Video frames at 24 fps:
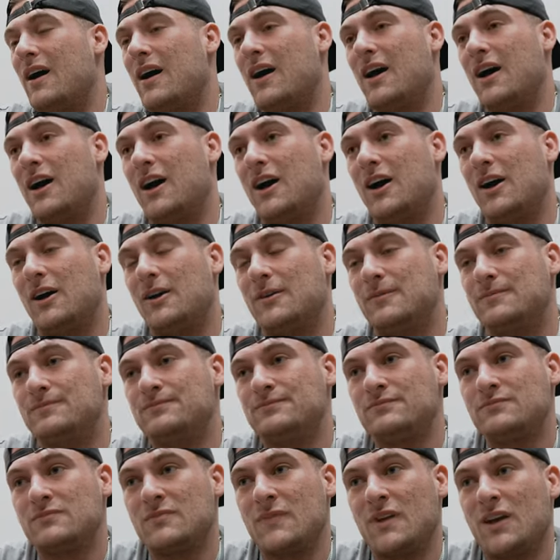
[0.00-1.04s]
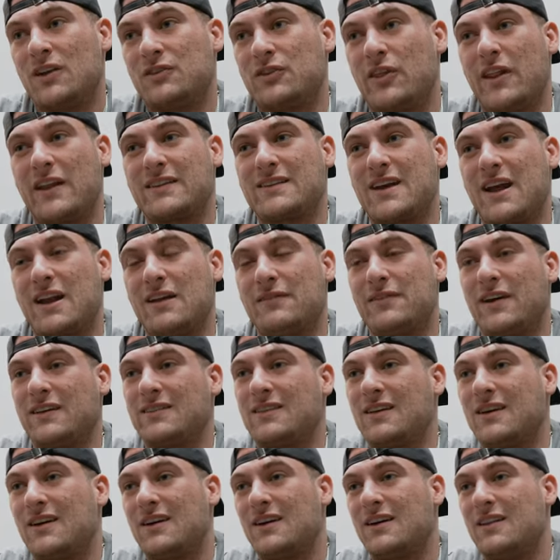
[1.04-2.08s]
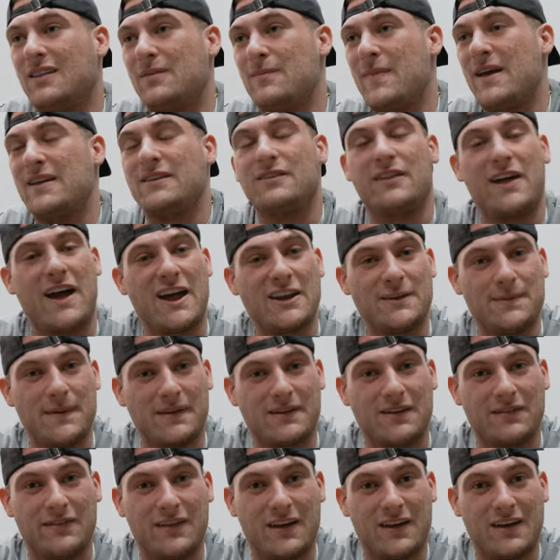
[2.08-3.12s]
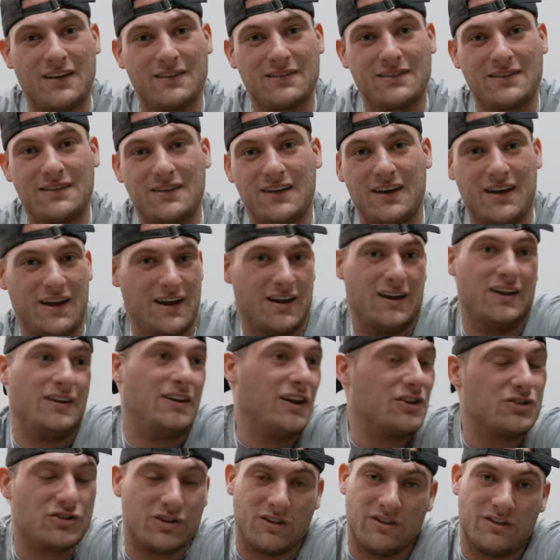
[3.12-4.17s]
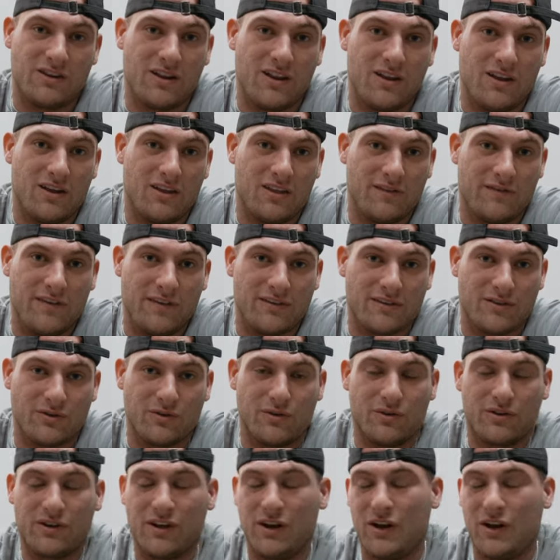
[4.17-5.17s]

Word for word: Um, So that's kind of like the, the mental aspect of things in addition to the, the physical.